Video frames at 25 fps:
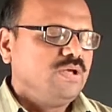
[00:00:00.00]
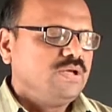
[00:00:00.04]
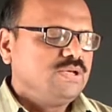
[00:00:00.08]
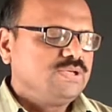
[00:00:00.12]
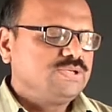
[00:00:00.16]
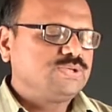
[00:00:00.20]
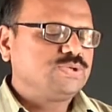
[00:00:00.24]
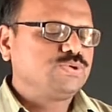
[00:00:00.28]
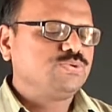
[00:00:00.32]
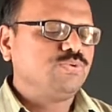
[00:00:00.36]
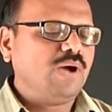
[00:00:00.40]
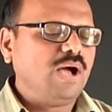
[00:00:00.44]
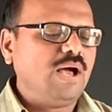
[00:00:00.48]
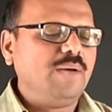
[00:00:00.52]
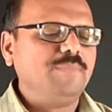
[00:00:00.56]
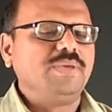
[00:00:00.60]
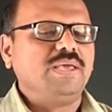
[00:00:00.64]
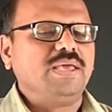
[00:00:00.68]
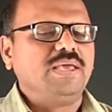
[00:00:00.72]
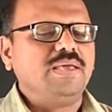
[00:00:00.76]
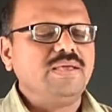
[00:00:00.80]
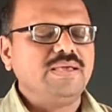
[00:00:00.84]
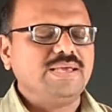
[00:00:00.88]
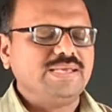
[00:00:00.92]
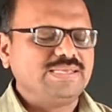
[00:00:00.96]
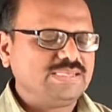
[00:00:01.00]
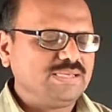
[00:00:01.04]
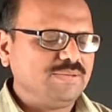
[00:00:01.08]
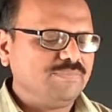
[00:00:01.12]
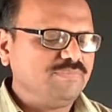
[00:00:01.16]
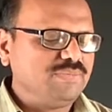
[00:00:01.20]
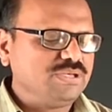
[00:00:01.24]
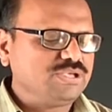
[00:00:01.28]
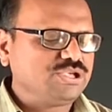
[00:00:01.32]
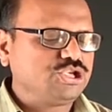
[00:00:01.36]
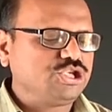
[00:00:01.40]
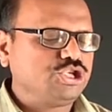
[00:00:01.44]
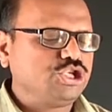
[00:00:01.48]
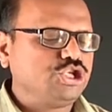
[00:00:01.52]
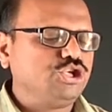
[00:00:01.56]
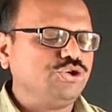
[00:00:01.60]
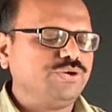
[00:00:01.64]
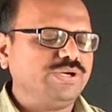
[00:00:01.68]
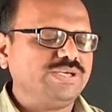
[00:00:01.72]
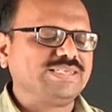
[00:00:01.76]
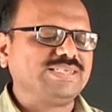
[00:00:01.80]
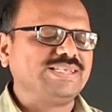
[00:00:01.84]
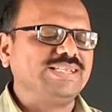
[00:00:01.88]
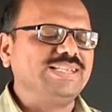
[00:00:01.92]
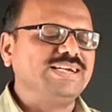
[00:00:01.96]
Swami is a
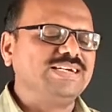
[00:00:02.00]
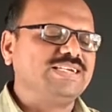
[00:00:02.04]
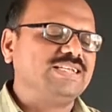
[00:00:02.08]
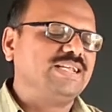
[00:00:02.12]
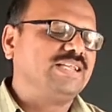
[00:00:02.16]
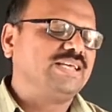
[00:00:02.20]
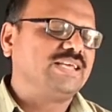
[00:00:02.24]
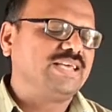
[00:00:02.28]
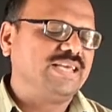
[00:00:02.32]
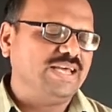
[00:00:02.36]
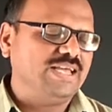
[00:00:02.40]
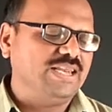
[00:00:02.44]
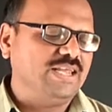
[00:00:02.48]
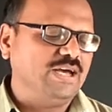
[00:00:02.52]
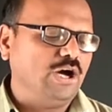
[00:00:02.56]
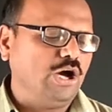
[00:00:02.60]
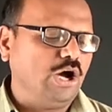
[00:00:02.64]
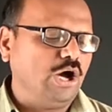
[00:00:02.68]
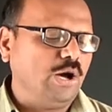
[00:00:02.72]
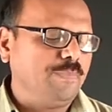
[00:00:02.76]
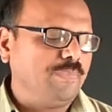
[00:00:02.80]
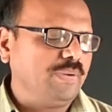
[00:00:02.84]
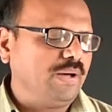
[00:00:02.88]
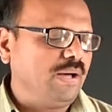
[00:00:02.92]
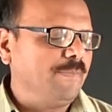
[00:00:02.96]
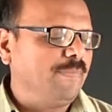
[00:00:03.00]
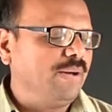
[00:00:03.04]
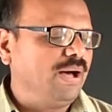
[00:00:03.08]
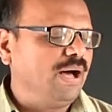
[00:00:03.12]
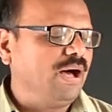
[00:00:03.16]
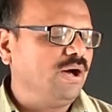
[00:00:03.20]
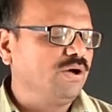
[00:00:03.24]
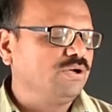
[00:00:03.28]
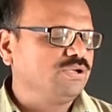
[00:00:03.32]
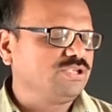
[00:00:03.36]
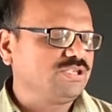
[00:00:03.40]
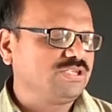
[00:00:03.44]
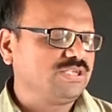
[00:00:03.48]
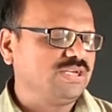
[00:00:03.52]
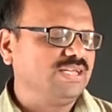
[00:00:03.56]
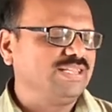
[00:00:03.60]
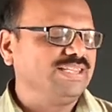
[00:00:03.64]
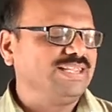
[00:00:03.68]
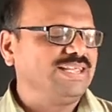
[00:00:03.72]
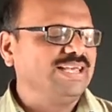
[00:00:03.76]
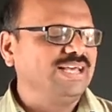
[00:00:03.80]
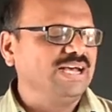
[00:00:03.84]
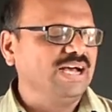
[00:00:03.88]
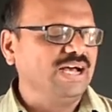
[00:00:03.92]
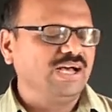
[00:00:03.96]
mischievous little kid of about
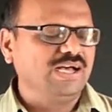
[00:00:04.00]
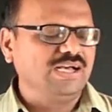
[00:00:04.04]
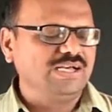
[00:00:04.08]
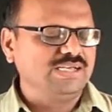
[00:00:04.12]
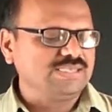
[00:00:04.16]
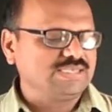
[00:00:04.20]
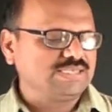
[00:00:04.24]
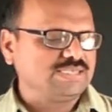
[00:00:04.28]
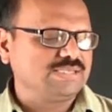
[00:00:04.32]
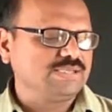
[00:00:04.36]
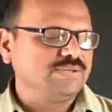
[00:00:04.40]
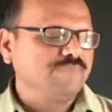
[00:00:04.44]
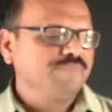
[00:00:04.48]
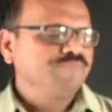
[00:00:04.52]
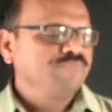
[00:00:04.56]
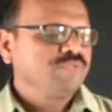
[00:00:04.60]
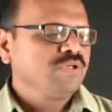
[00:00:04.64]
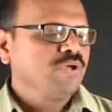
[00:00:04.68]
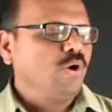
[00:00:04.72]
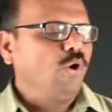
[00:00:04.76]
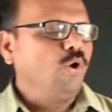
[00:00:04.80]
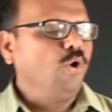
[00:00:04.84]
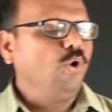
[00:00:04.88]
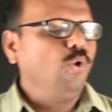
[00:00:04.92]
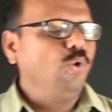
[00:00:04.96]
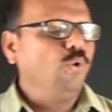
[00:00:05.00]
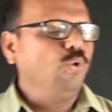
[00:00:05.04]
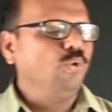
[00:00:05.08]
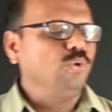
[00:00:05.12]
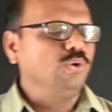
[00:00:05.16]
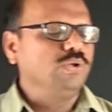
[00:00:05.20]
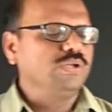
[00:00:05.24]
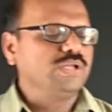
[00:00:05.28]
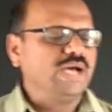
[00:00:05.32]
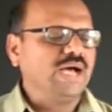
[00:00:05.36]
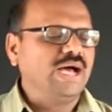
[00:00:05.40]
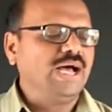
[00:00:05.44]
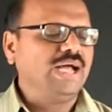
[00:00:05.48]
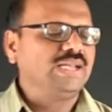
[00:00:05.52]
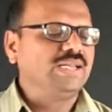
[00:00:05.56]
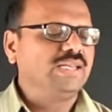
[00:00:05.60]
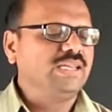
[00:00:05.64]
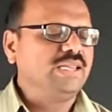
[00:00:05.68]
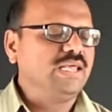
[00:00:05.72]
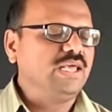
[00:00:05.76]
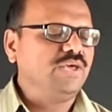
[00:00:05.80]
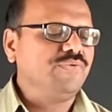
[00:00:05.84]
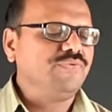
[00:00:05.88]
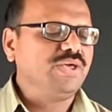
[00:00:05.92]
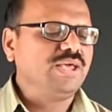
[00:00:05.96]
10 years old and
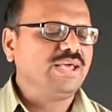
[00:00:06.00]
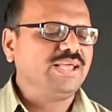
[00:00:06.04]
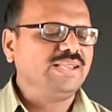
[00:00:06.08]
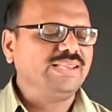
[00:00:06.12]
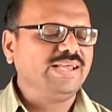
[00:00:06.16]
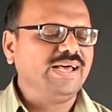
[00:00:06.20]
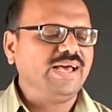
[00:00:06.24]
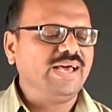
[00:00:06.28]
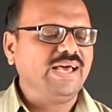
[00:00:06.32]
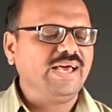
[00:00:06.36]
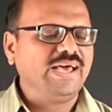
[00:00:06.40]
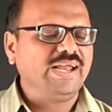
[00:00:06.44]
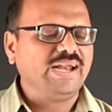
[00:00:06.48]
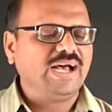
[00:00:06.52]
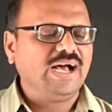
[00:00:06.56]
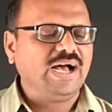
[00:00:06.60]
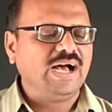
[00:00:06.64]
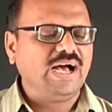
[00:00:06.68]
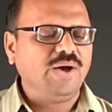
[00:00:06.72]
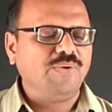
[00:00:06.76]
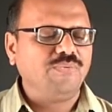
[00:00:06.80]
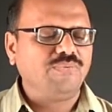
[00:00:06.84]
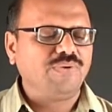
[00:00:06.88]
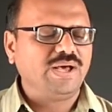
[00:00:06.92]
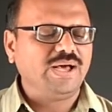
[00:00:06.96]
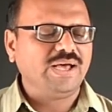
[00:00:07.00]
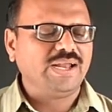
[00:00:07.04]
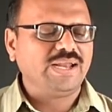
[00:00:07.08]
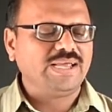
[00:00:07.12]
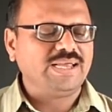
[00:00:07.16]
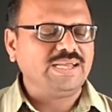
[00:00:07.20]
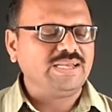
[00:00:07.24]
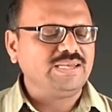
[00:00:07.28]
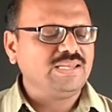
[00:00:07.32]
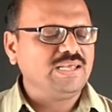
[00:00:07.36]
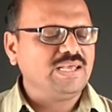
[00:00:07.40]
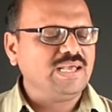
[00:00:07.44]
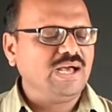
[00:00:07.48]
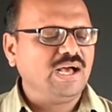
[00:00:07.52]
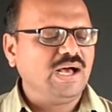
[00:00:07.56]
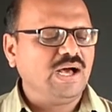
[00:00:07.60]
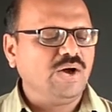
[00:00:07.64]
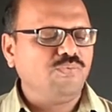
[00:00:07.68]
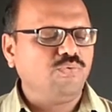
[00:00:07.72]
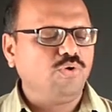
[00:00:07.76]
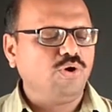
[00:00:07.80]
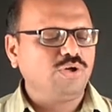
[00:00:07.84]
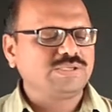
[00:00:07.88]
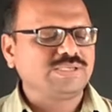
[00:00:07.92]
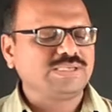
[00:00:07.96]
living in the era where
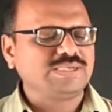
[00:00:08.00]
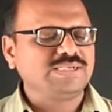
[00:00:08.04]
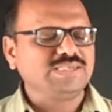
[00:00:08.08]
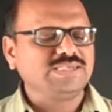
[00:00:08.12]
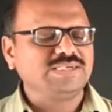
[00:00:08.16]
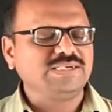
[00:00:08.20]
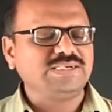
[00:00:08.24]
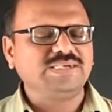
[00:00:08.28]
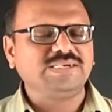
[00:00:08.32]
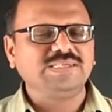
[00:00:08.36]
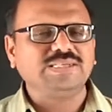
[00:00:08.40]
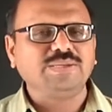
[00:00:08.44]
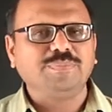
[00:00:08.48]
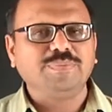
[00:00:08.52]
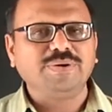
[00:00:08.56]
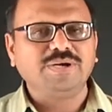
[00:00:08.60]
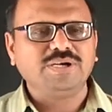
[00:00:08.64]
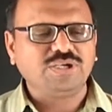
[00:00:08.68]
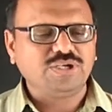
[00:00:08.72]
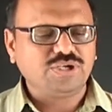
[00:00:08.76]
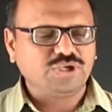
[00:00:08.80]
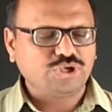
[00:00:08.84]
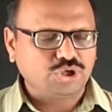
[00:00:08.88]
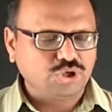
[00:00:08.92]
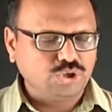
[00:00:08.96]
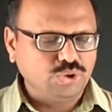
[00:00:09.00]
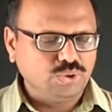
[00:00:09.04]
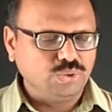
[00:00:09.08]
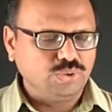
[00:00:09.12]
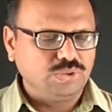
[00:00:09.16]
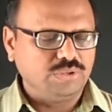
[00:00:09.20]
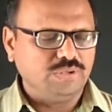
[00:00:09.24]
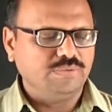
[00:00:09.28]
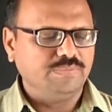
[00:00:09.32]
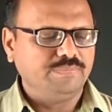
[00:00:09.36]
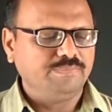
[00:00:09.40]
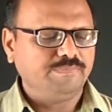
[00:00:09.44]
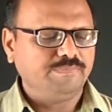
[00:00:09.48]
India was under the British rule.